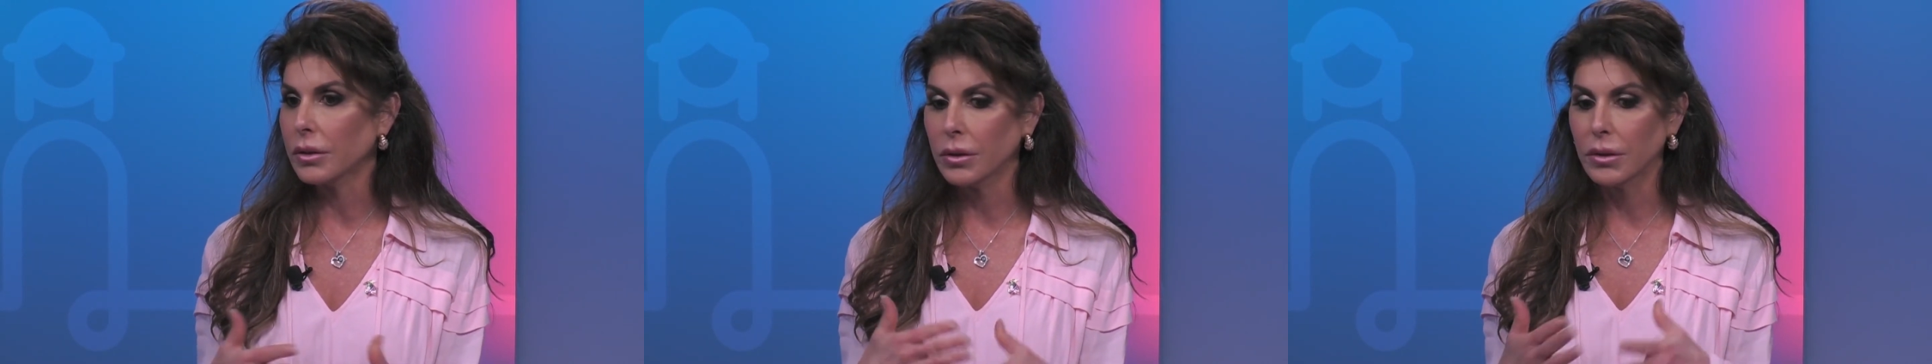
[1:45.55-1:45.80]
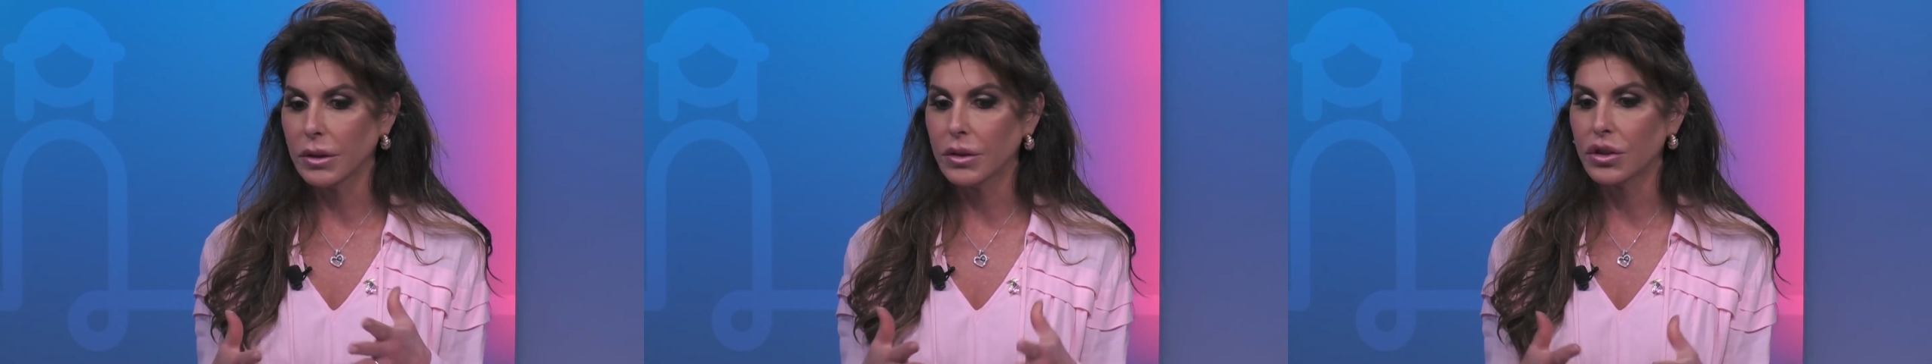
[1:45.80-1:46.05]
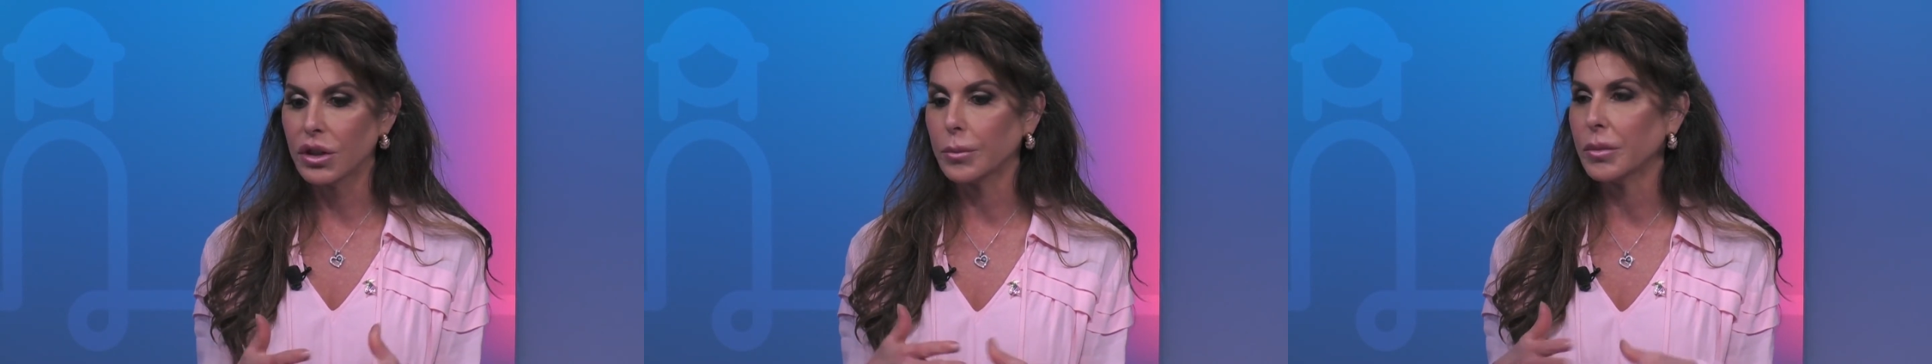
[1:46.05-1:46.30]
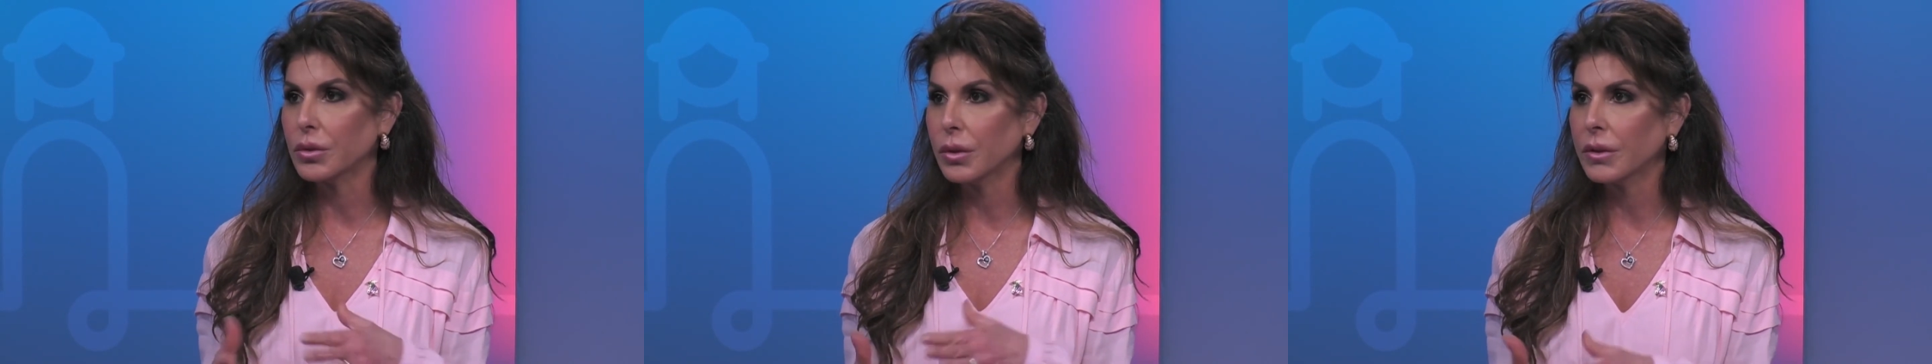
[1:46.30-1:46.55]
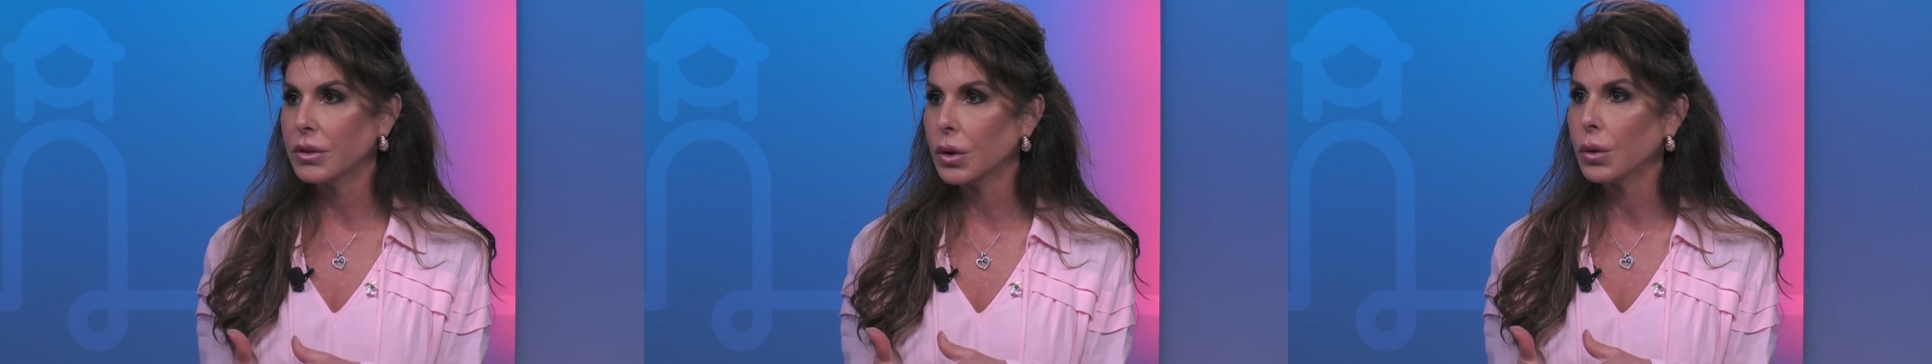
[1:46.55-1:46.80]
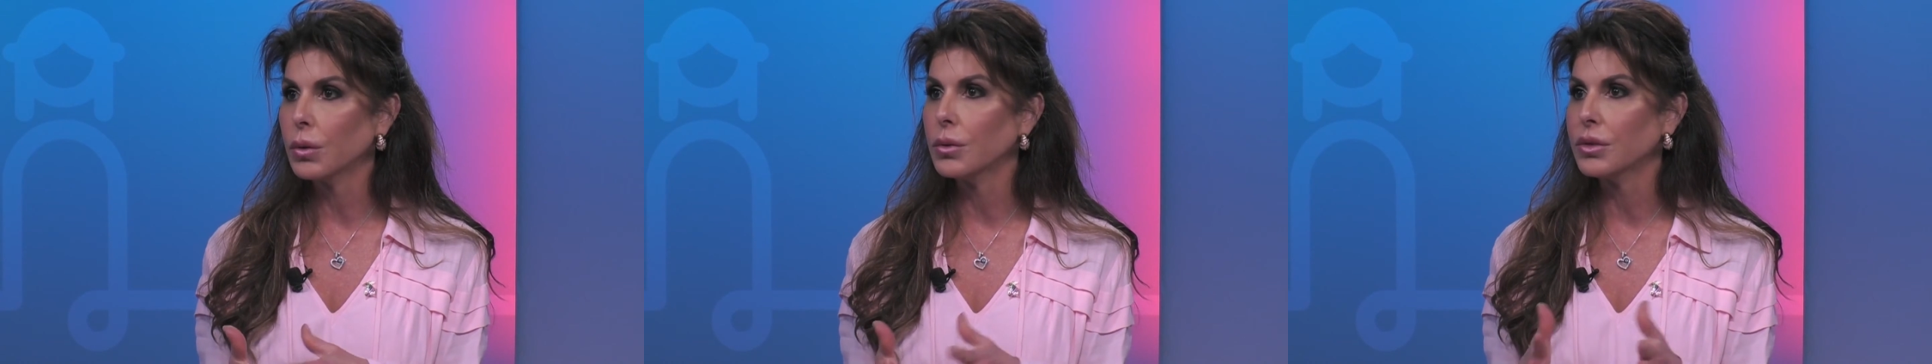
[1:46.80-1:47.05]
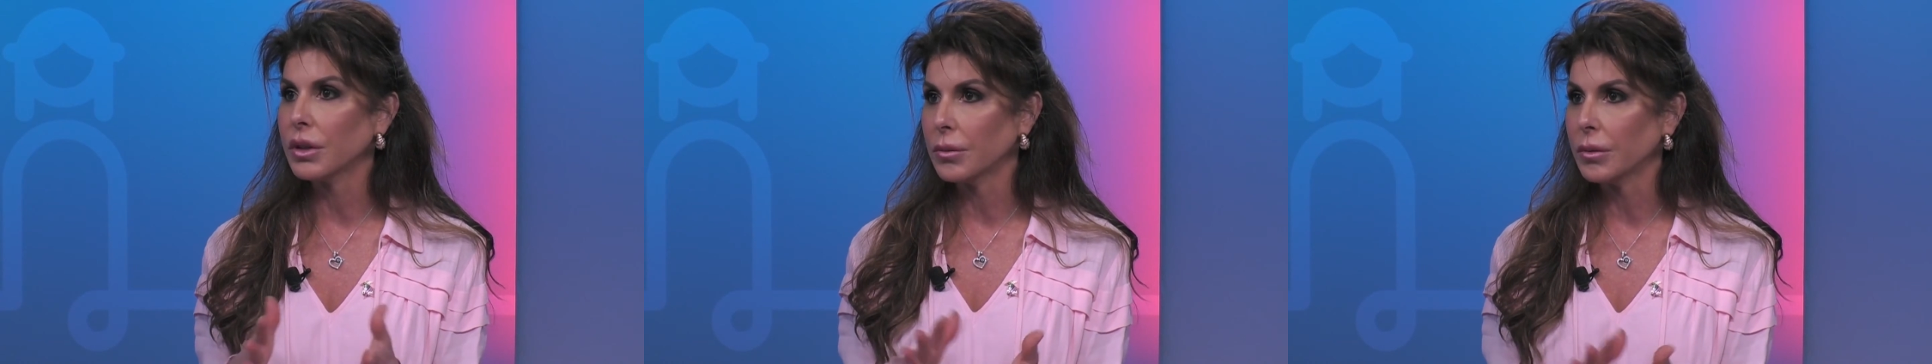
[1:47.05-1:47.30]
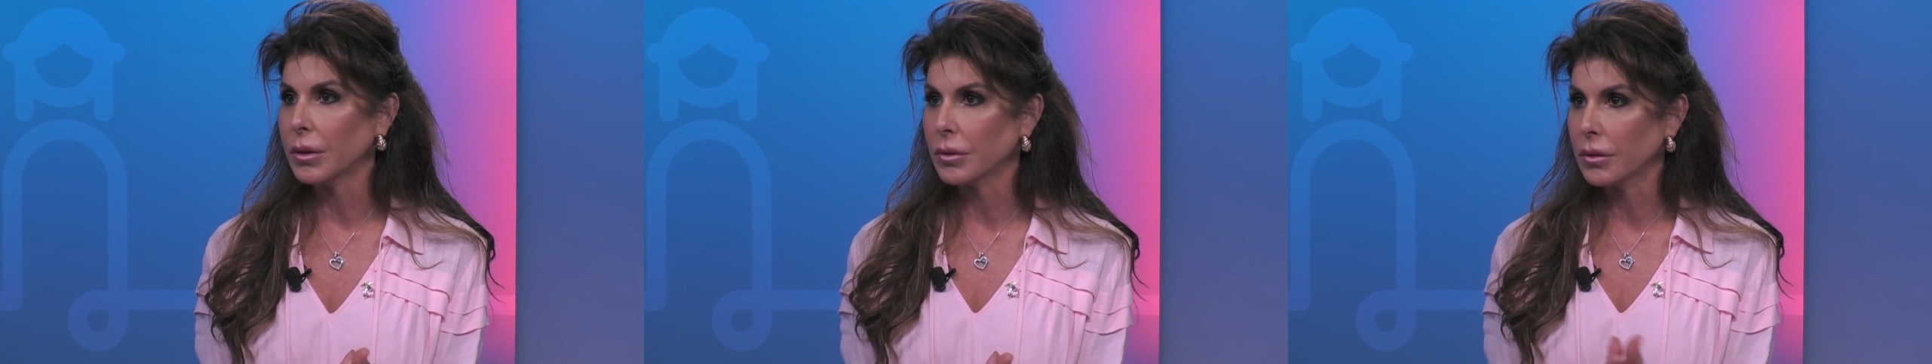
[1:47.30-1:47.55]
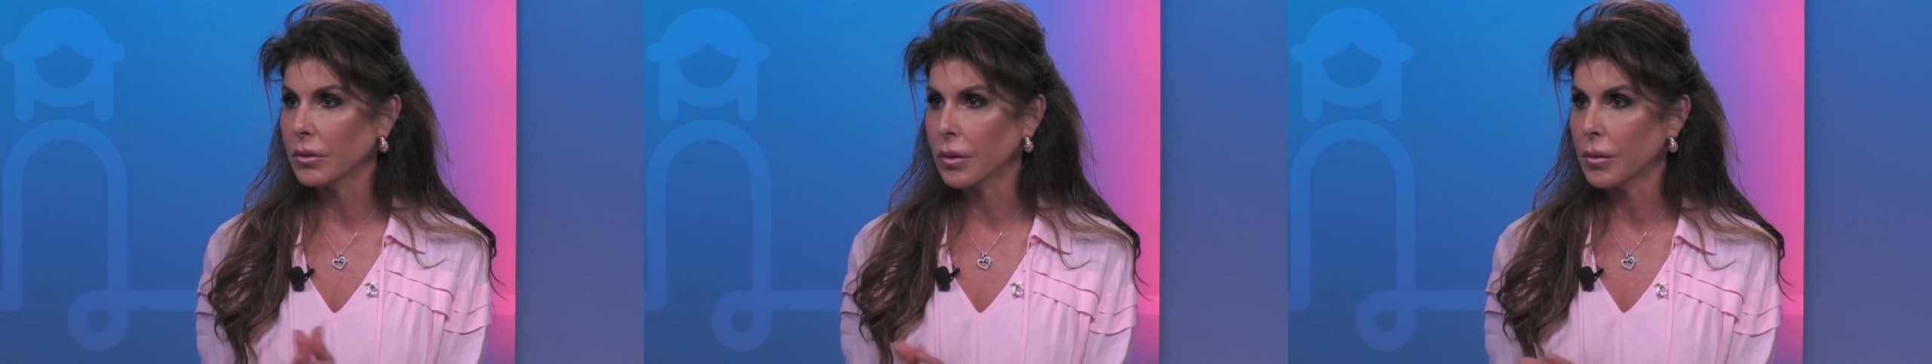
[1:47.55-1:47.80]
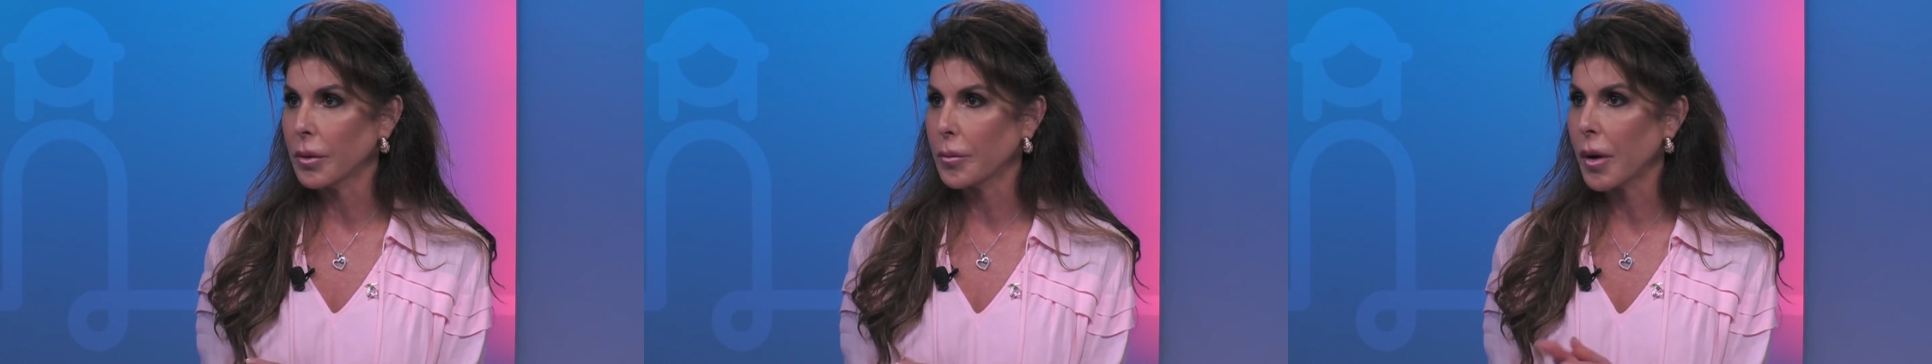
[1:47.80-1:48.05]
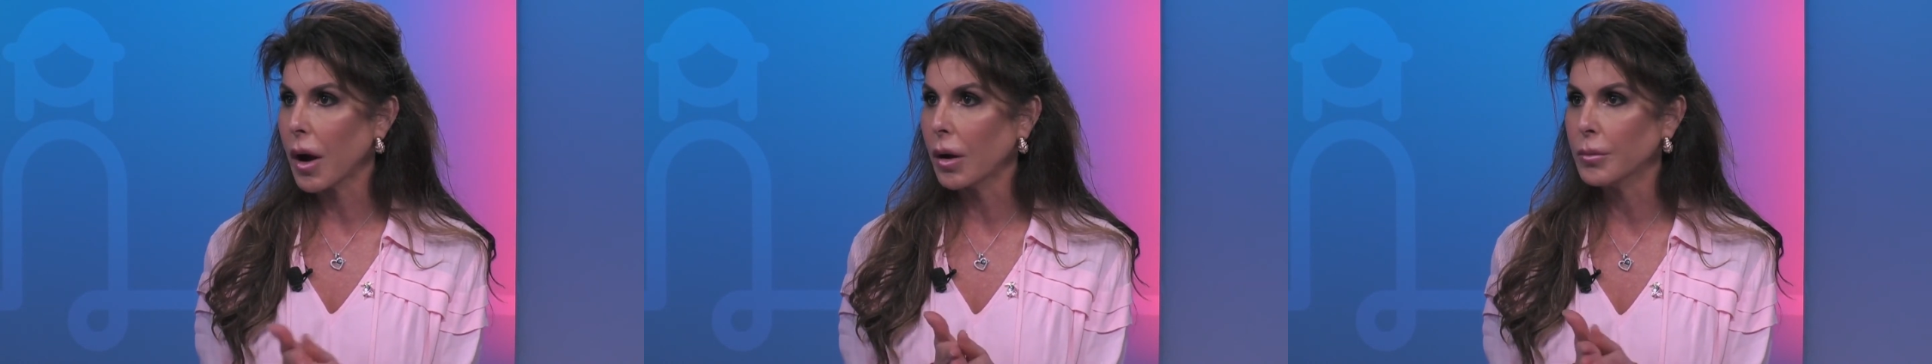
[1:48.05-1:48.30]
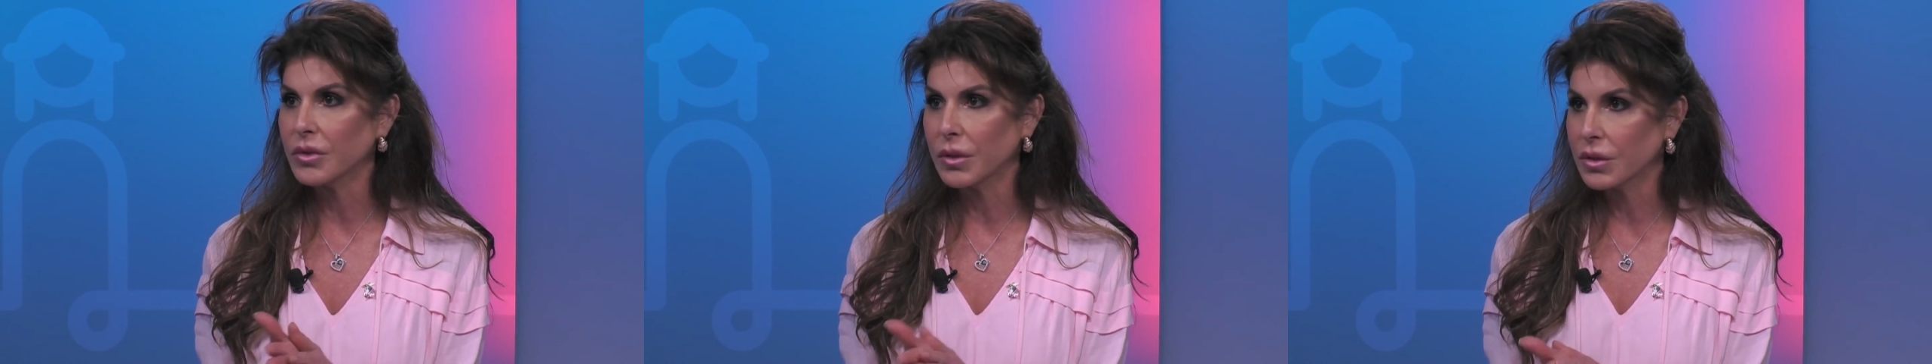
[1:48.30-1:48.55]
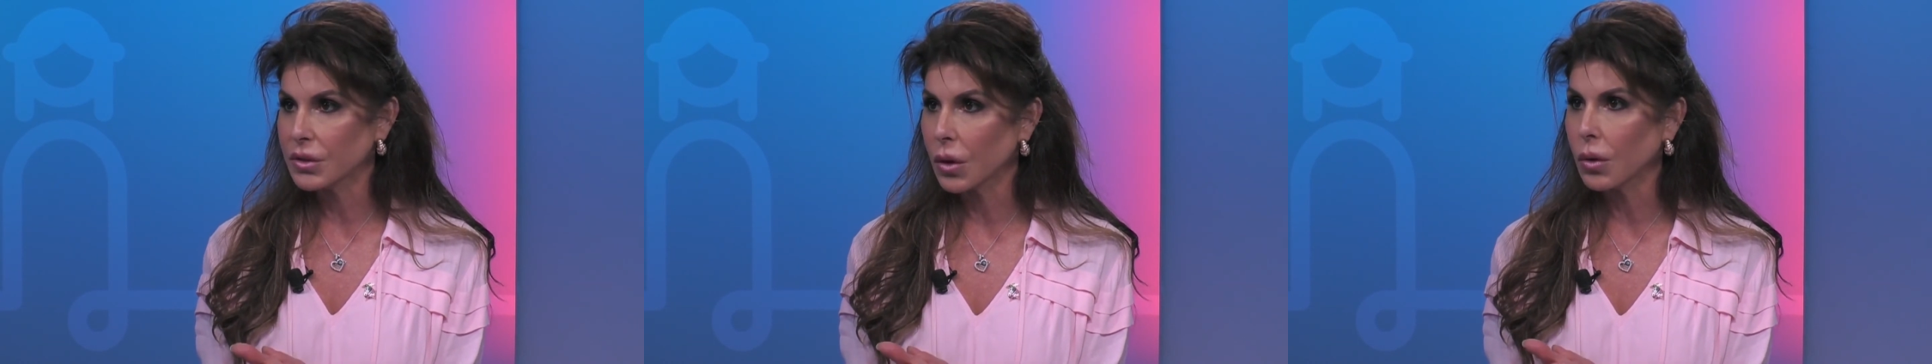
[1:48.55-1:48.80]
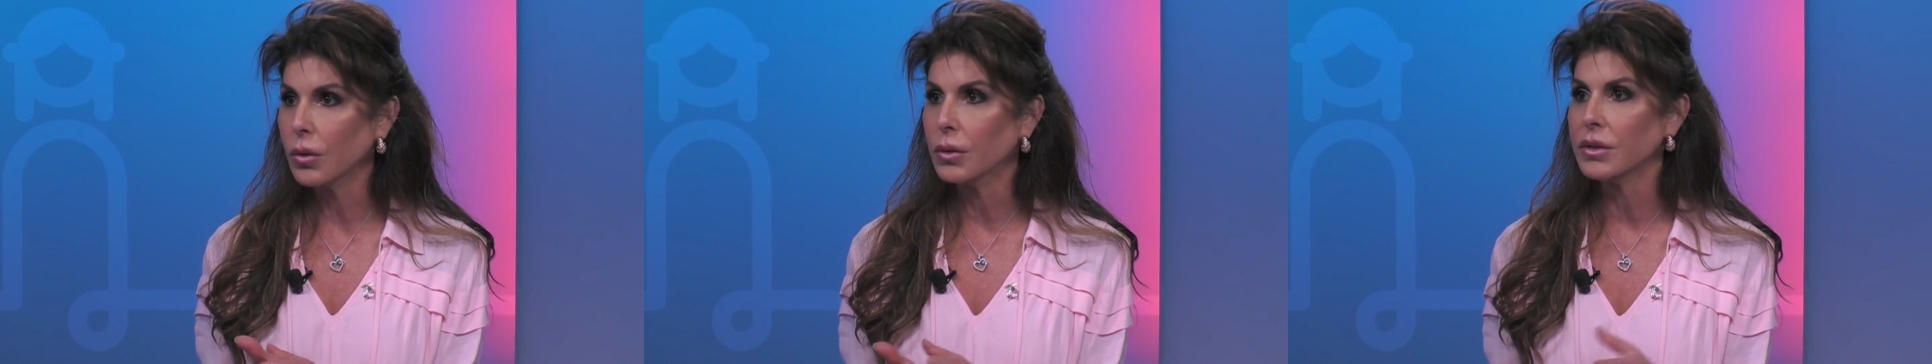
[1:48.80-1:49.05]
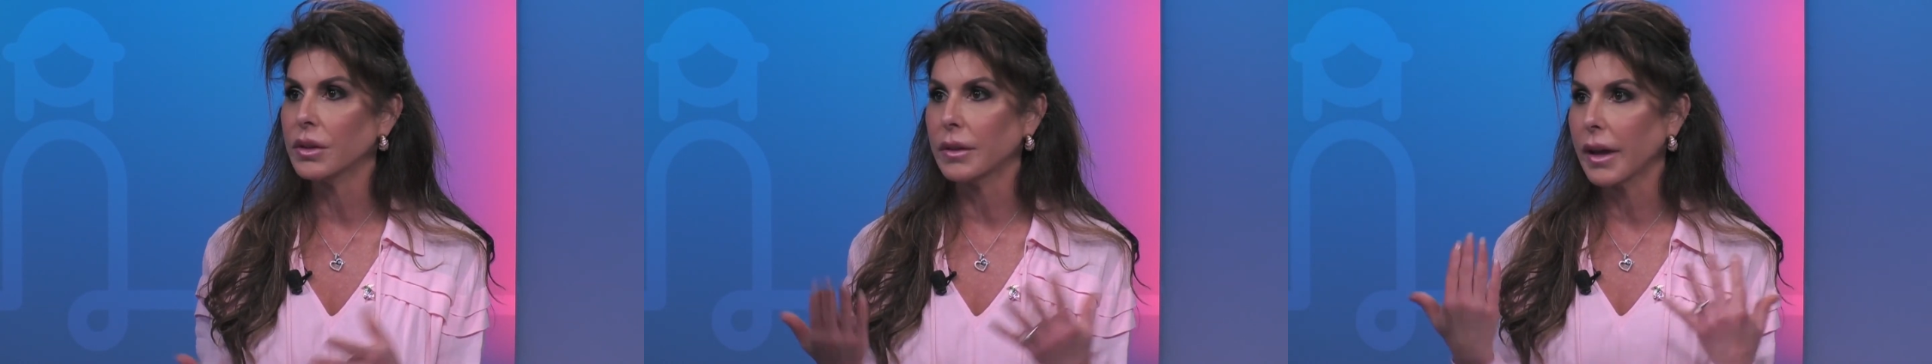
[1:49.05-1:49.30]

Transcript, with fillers: you need to check between the toes and, and the palms and the soles and wow.